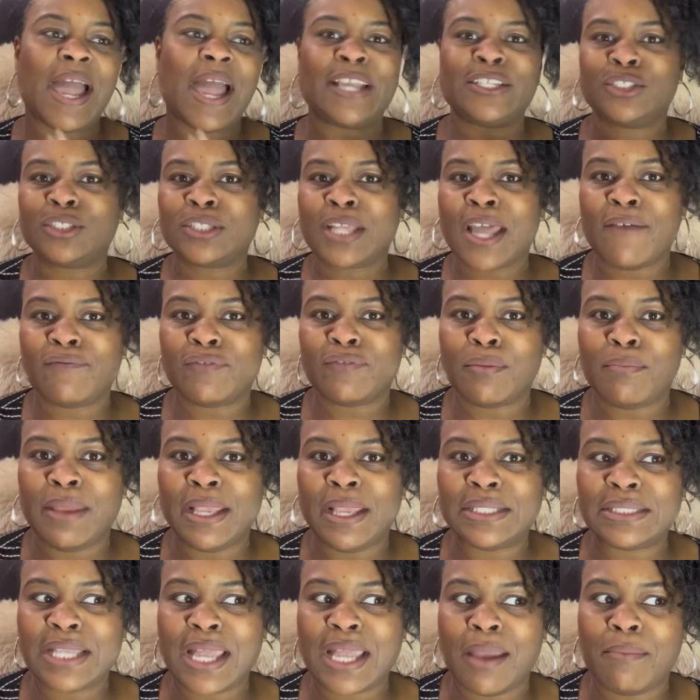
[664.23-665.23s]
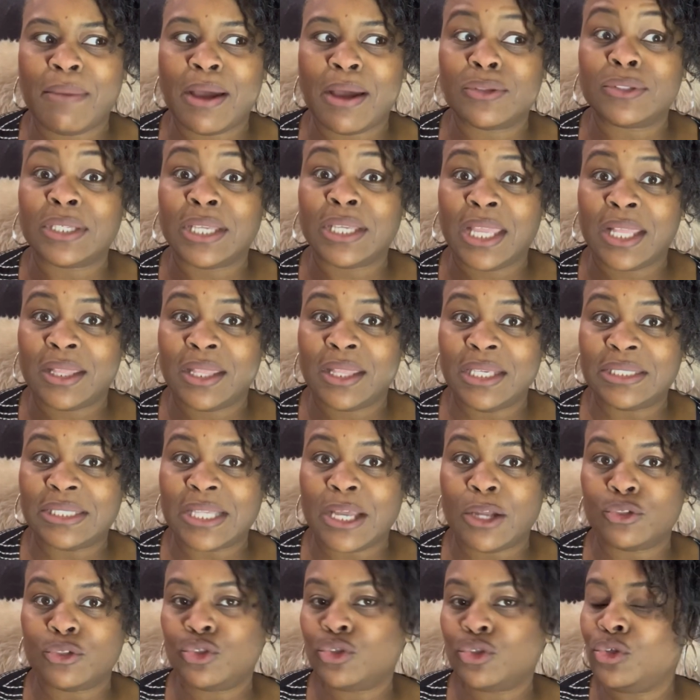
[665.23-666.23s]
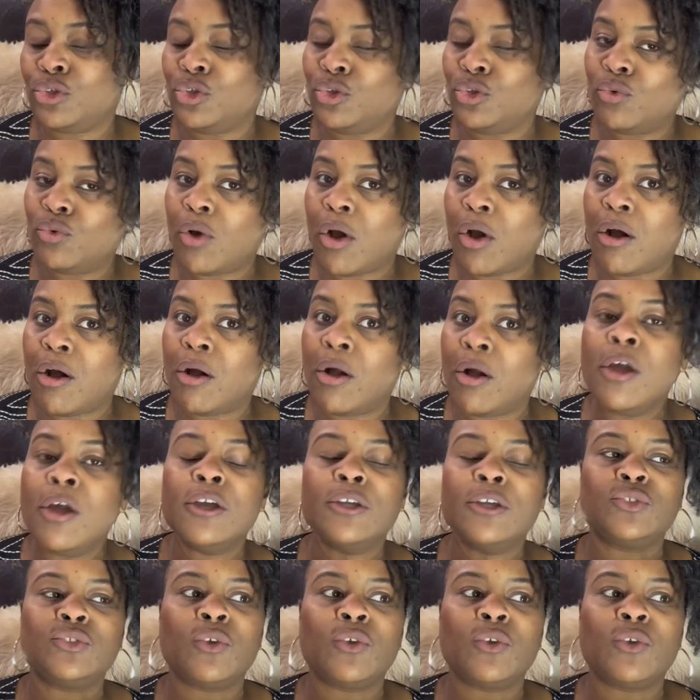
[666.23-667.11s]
I just have to make time out to get these out to you all.